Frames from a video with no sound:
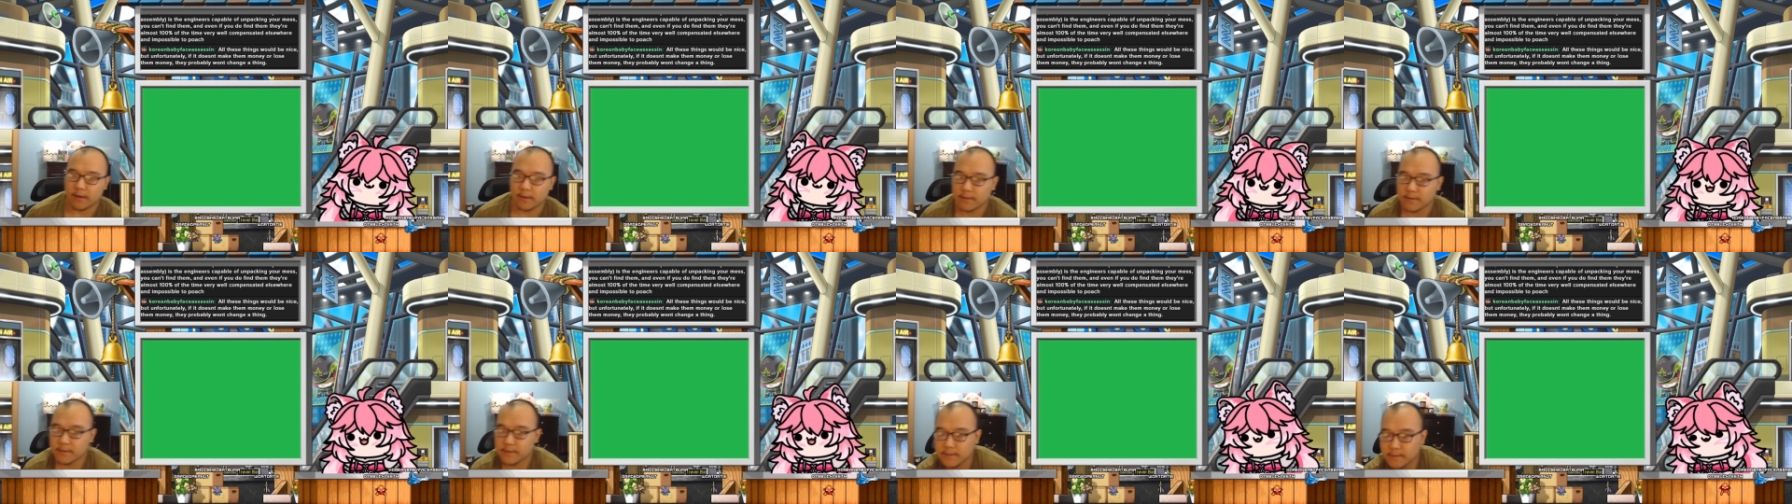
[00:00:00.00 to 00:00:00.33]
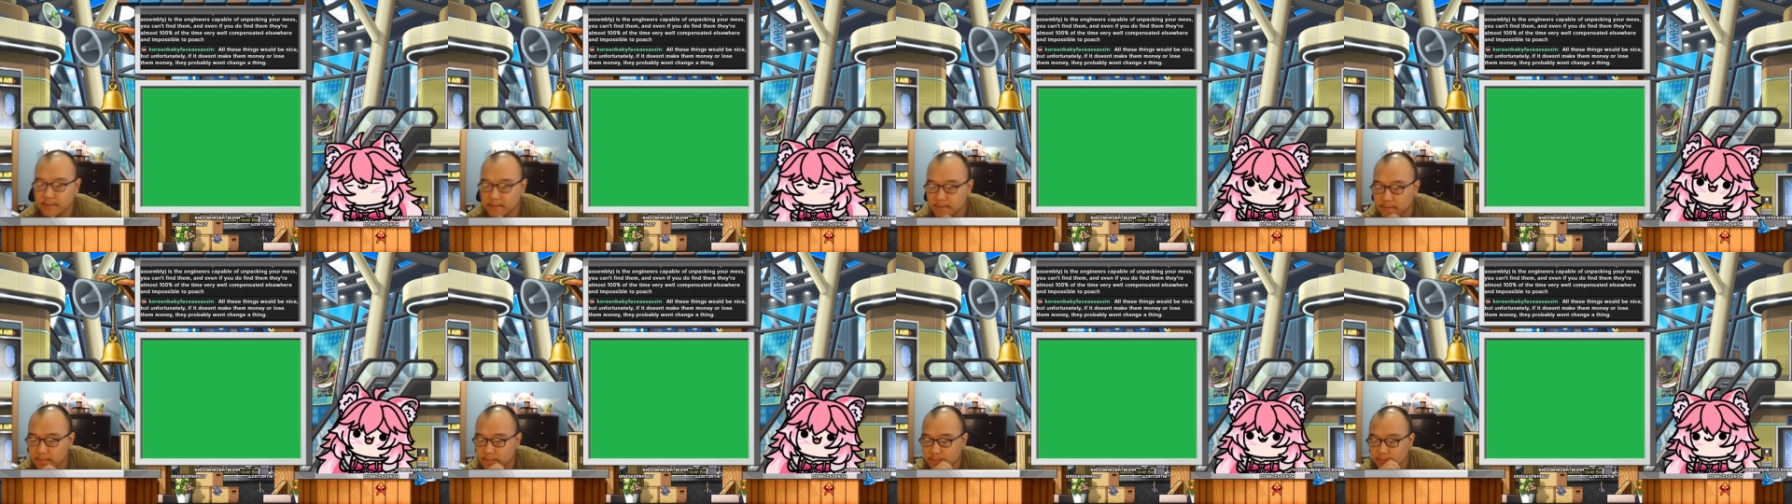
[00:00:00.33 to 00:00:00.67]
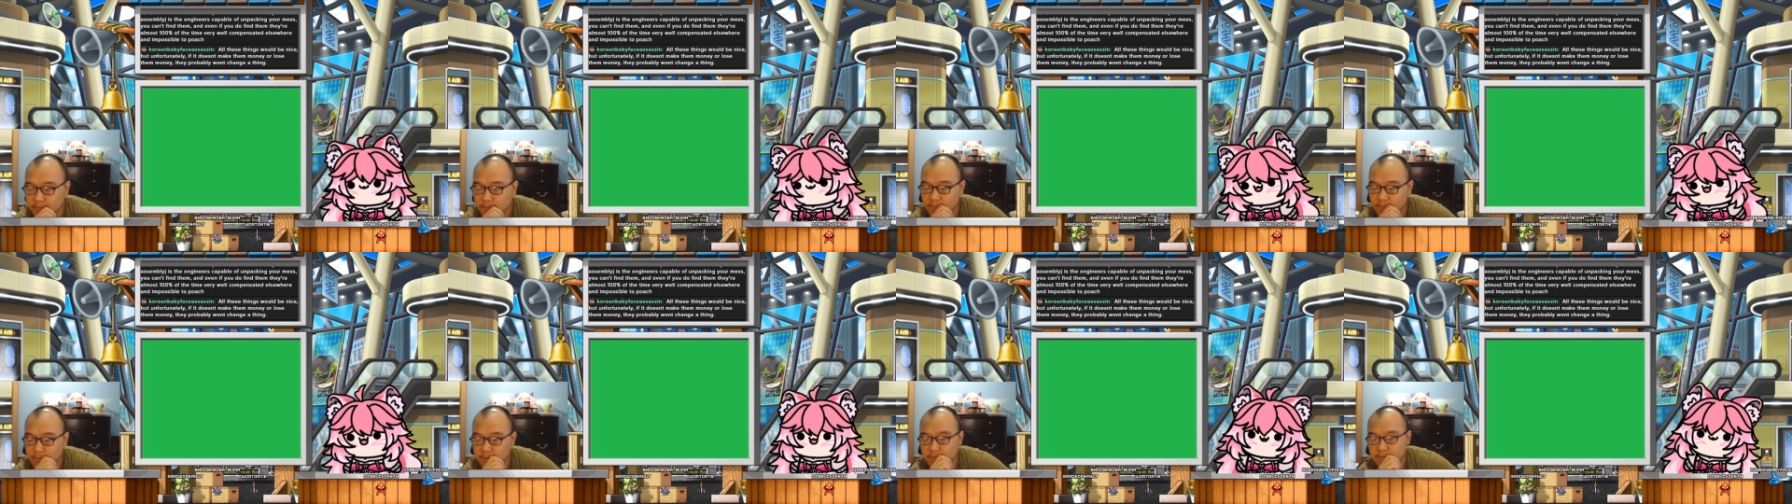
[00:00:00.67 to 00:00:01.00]
I think
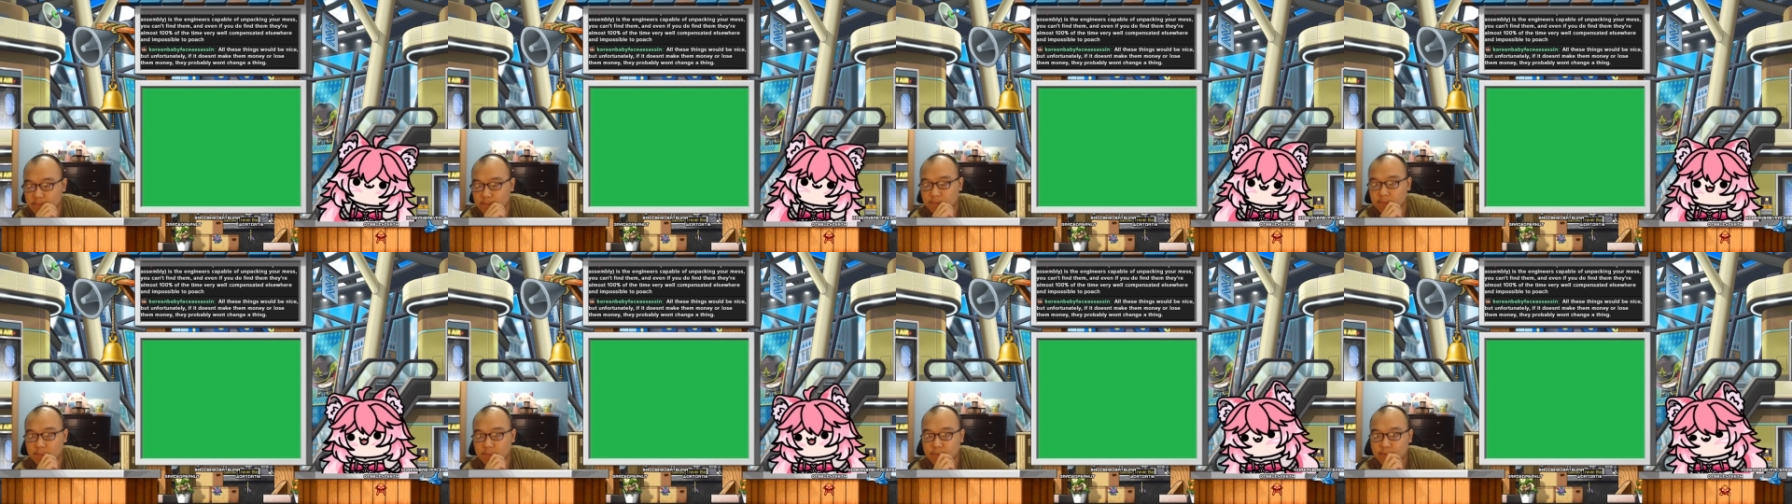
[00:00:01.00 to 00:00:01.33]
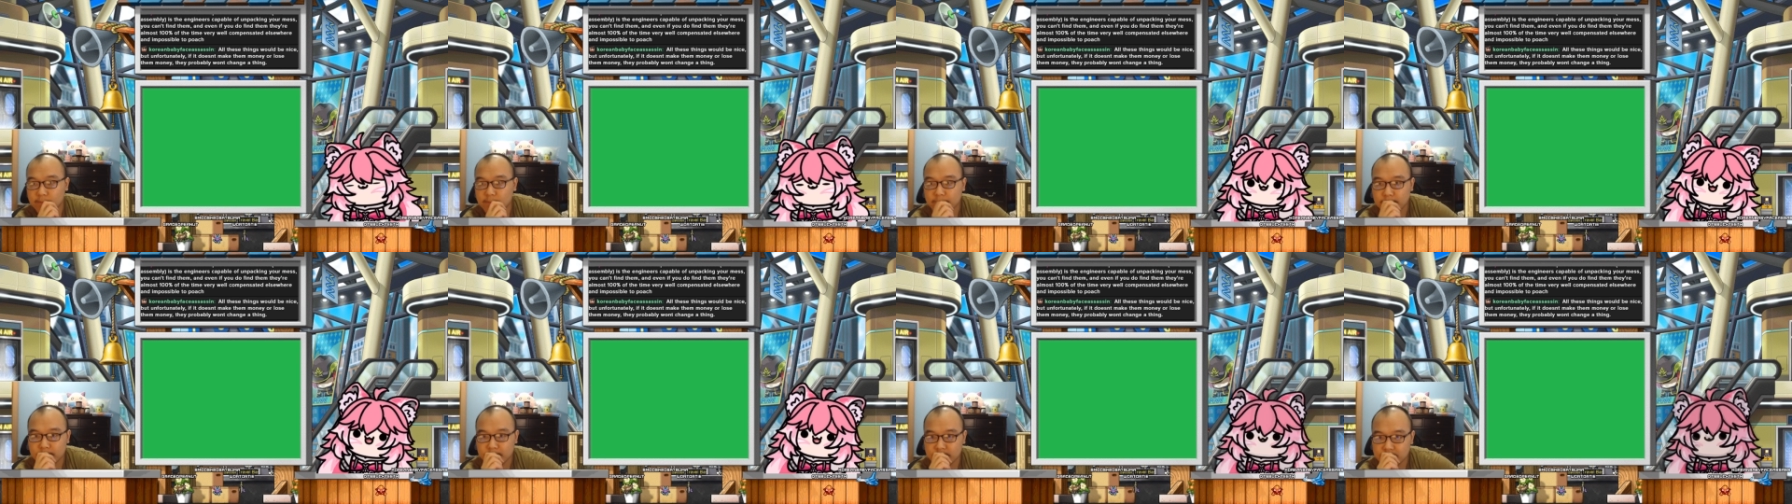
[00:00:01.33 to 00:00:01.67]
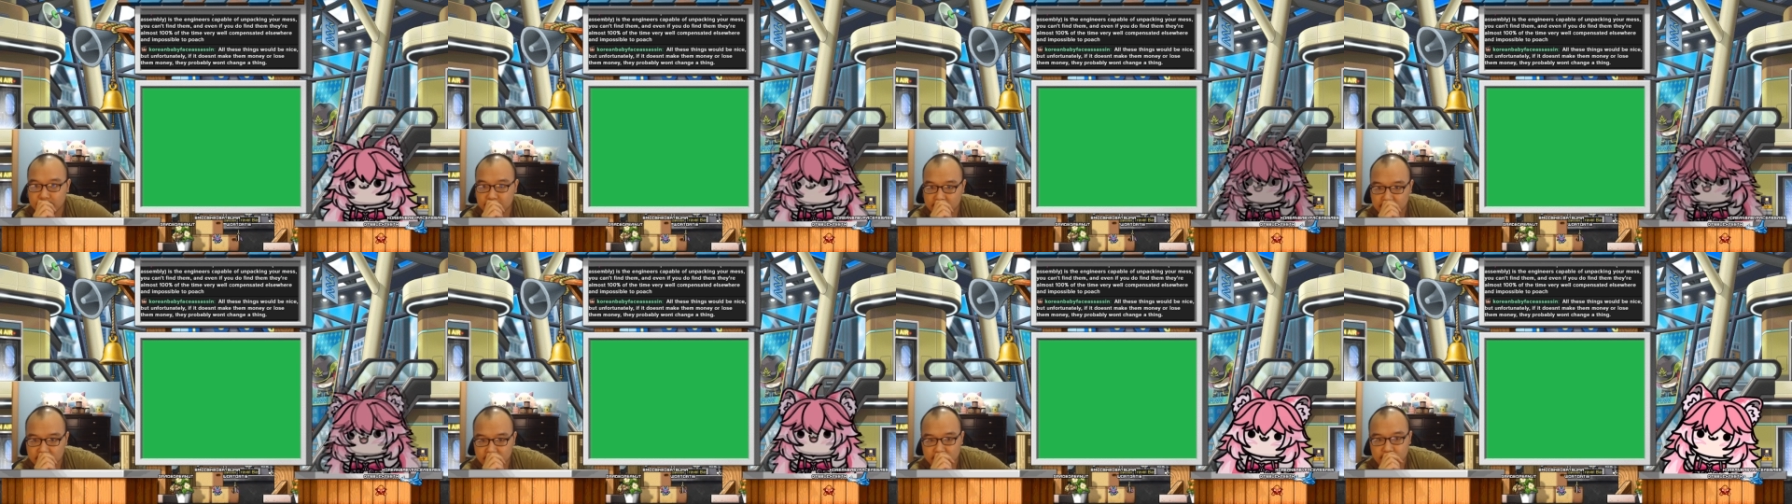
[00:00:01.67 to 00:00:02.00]
having like
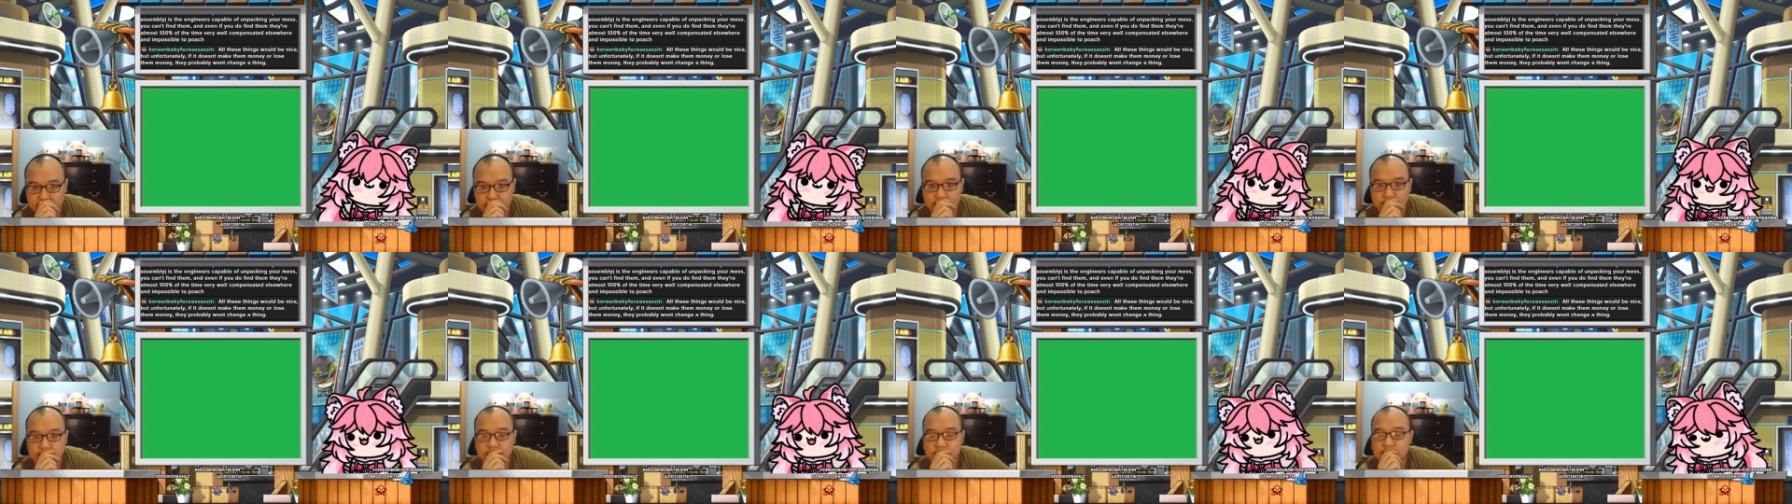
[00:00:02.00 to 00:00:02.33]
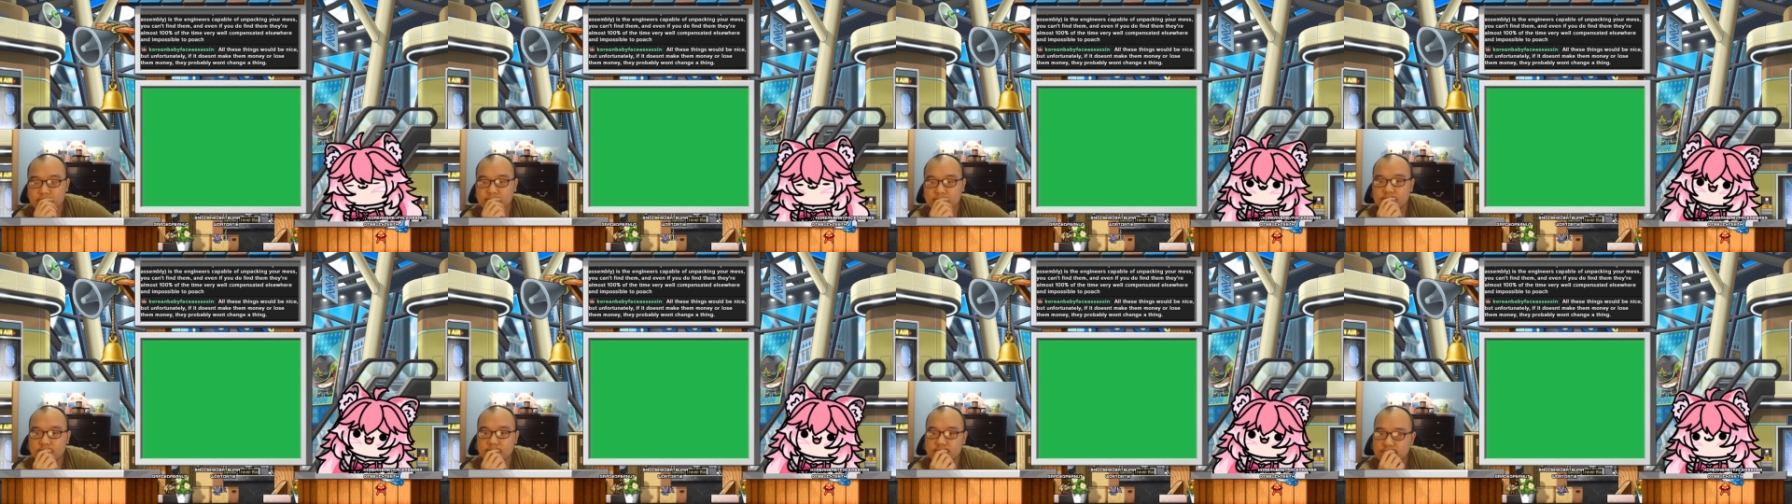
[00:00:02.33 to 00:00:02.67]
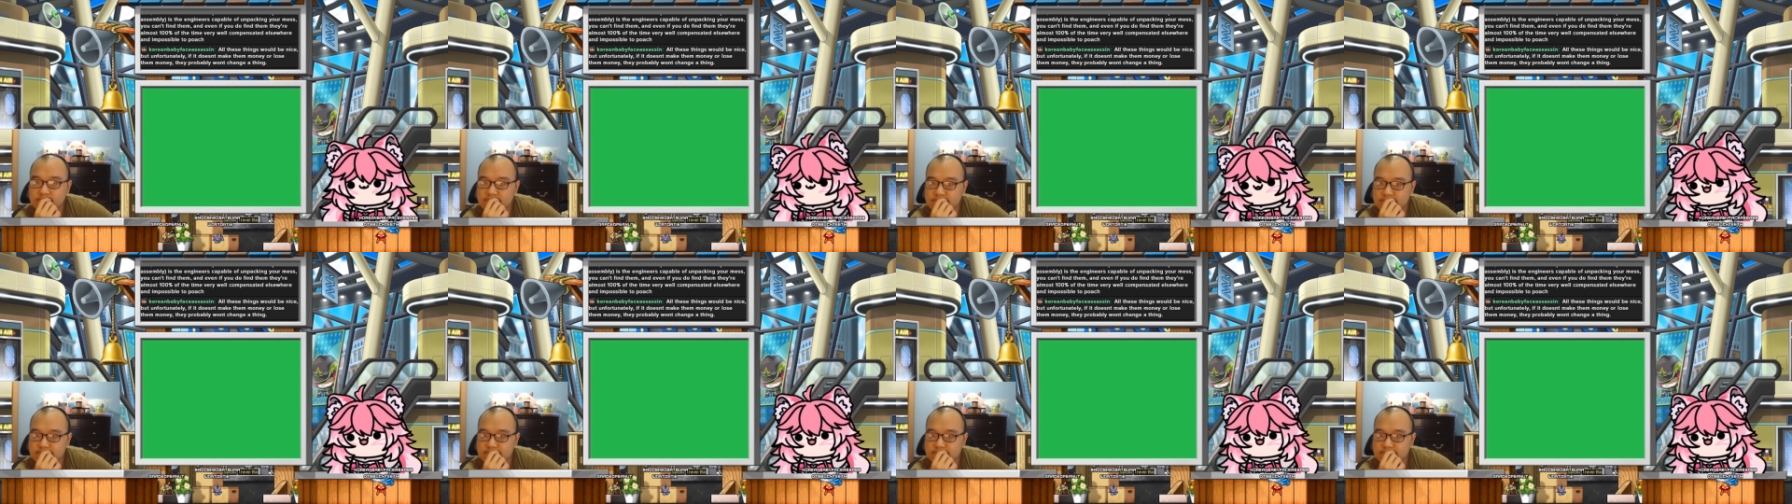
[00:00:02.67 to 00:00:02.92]
the reason why you would want to